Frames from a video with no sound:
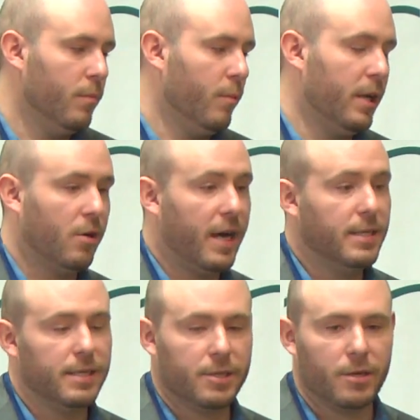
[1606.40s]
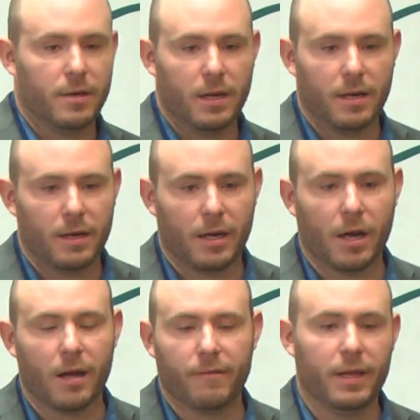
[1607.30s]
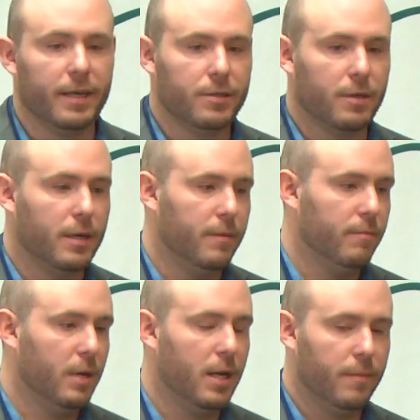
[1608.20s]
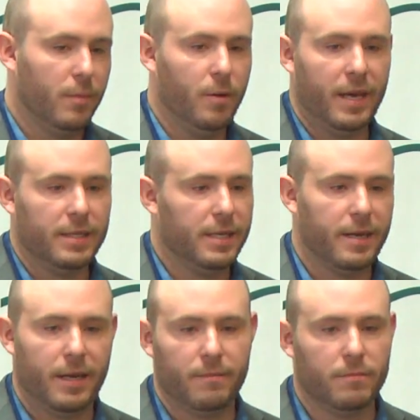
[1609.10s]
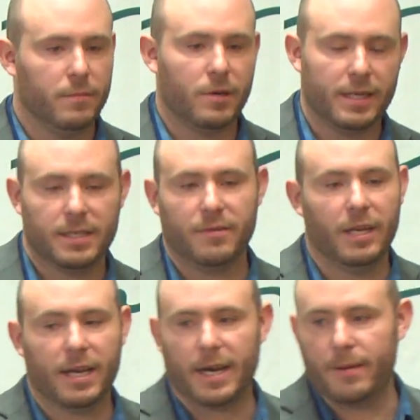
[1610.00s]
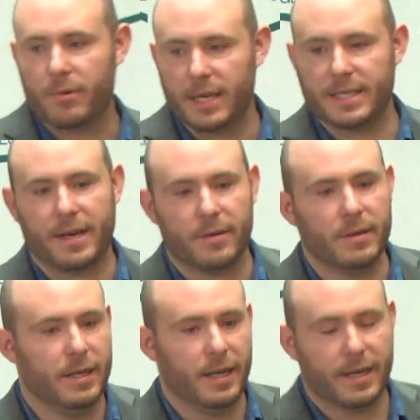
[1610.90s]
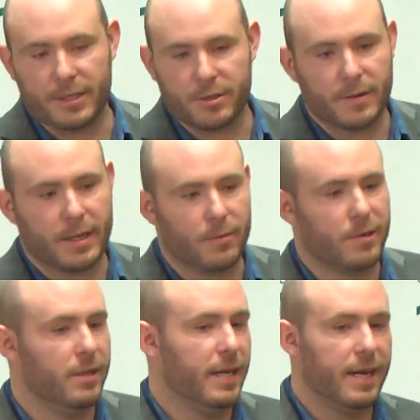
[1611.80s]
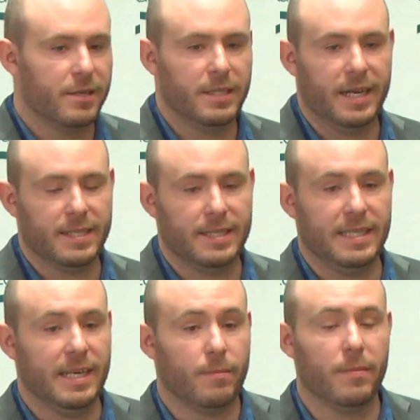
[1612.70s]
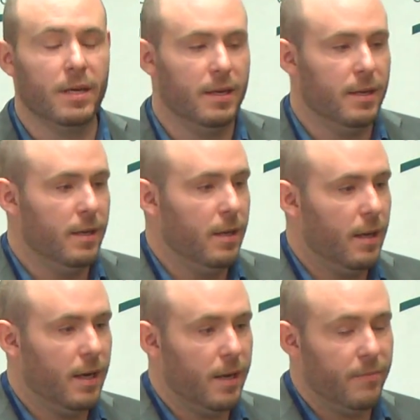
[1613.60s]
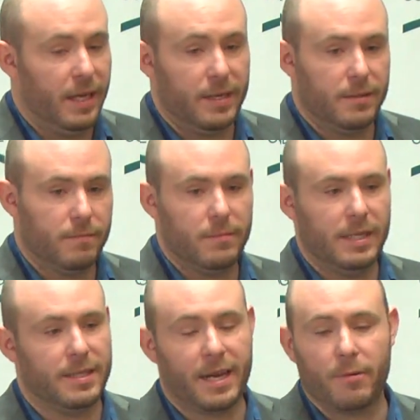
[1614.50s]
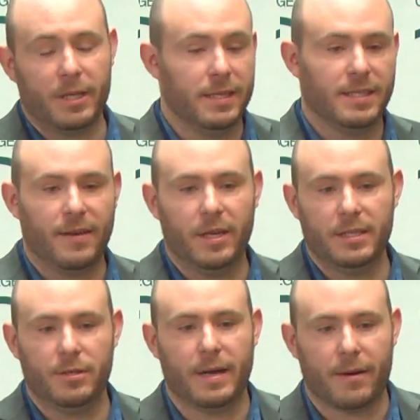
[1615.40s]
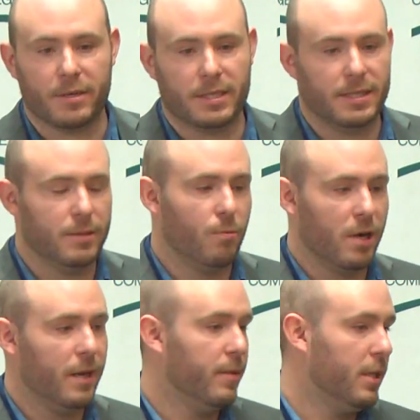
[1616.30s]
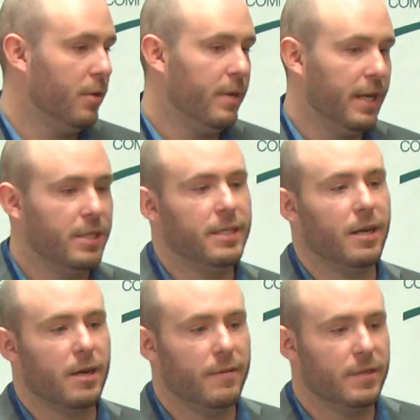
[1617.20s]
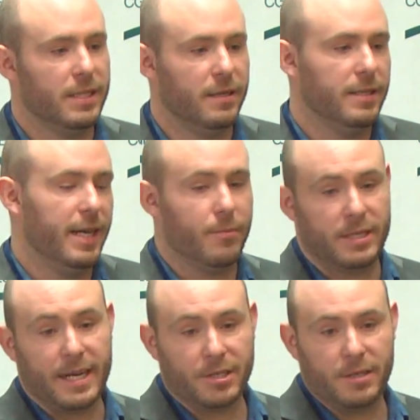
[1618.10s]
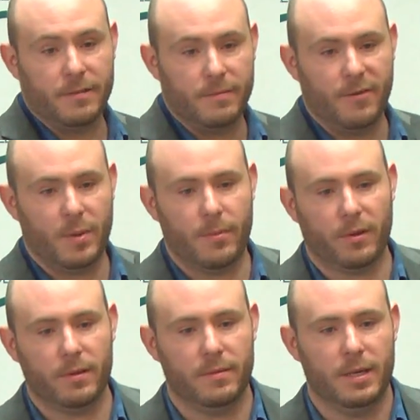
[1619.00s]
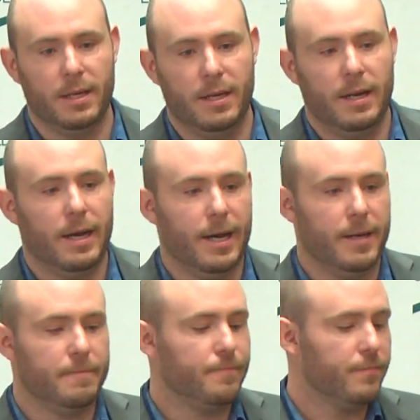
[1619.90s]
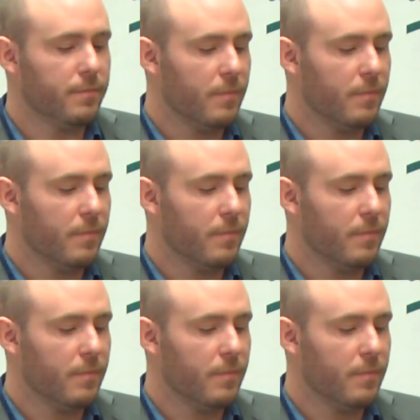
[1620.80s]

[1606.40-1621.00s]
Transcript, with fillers: when a crisis or, or a conflict or a, a humanitarian crisis of any kind breaks out in any country around the world, the I R C has a team um, that is there within seventy-two hours, is working with the U N H C R to facilitate protection of people. Um,